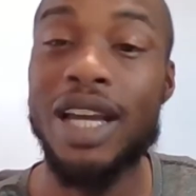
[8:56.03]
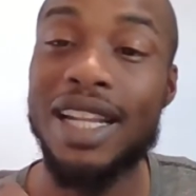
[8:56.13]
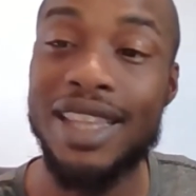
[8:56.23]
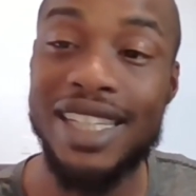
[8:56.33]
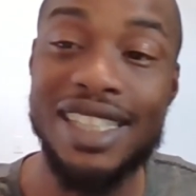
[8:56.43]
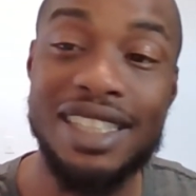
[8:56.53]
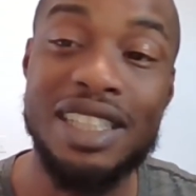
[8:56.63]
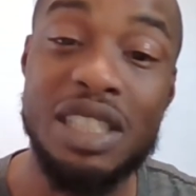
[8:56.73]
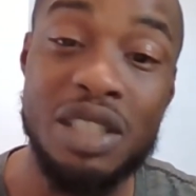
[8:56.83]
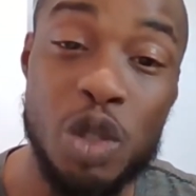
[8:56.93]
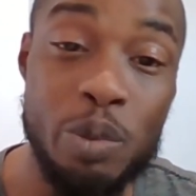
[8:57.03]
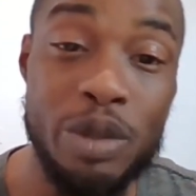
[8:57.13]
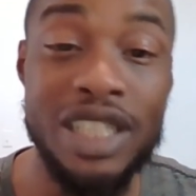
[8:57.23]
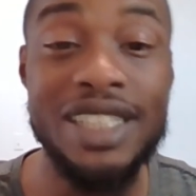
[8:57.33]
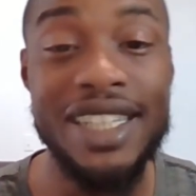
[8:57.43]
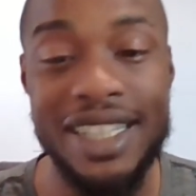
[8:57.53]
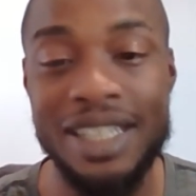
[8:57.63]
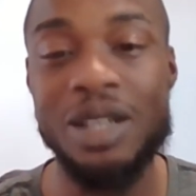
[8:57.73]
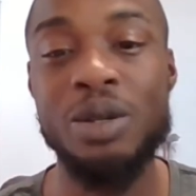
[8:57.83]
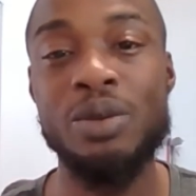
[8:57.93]
got this Super
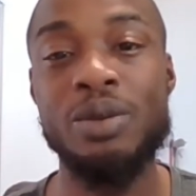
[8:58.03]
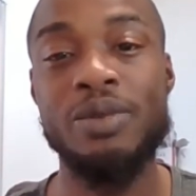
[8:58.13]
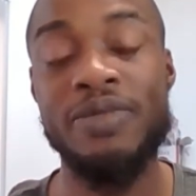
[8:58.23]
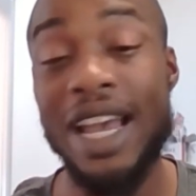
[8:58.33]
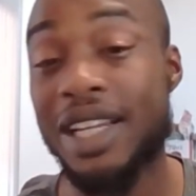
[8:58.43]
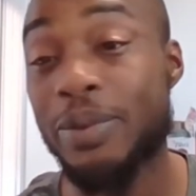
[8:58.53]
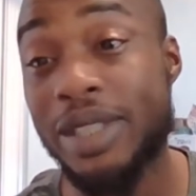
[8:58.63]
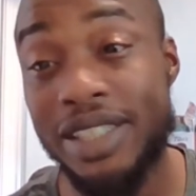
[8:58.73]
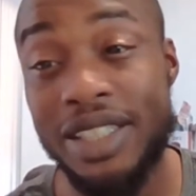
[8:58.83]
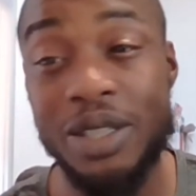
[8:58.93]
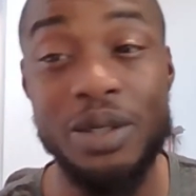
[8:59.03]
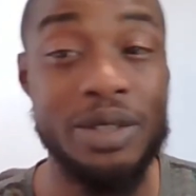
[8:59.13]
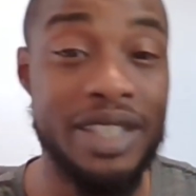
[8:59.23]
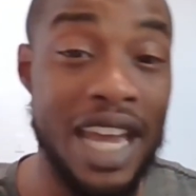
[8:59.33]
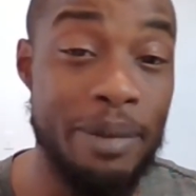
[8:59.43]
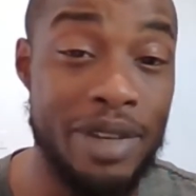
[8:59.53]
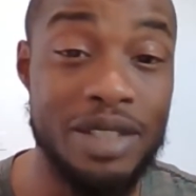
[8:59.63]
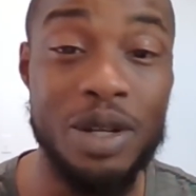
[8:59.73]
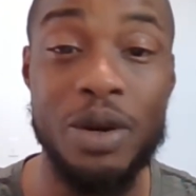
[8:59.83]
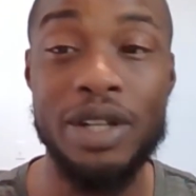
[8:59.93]
Nintendo factory sealed game
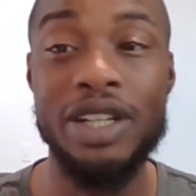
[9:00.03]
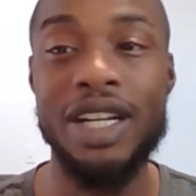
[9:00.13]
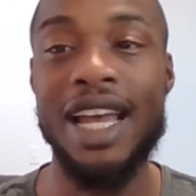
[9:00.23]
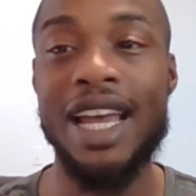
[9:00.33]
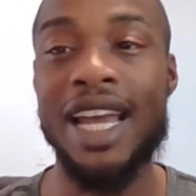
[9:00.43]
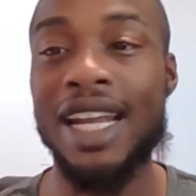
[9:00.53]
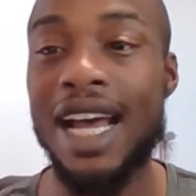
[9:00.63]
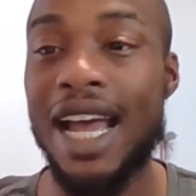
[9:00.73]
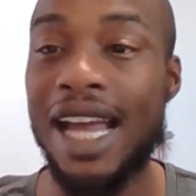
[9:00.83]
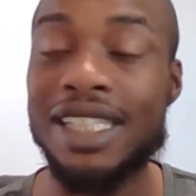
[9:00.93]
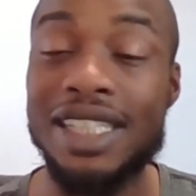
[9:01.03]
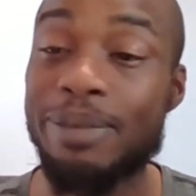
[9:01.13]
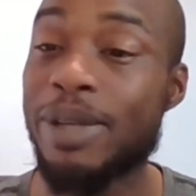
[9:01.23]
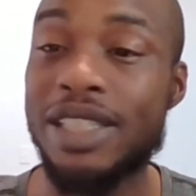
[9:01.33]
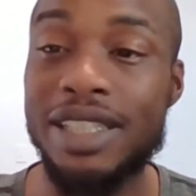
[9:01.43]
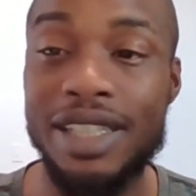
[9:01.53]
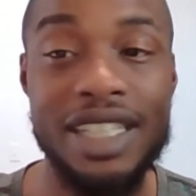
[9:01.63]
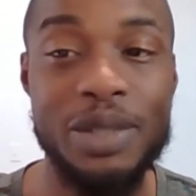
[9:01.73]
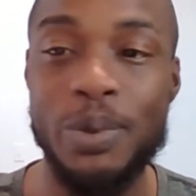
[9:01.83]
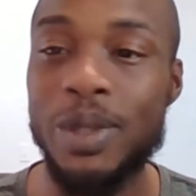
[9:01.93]
controller, and I actually mentioned
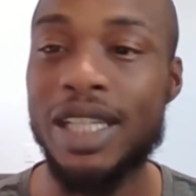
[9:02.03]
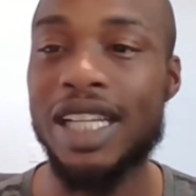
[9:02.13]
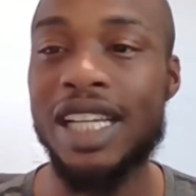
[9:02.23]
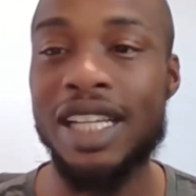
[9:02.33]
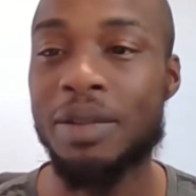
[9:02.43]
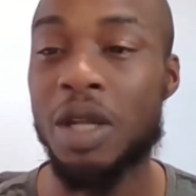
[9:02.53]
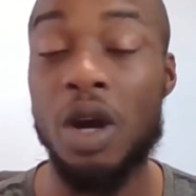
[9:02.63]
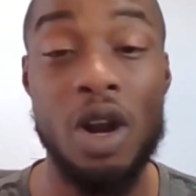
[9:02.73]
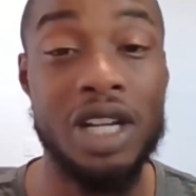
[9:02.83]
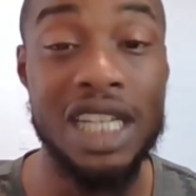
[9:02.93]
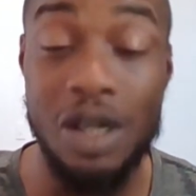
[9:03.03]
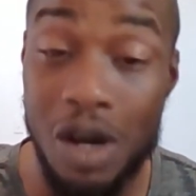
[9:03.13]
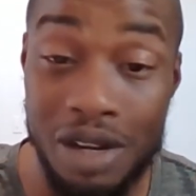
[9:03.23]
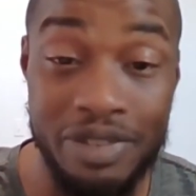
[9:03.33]
this one in the Hard Good Haul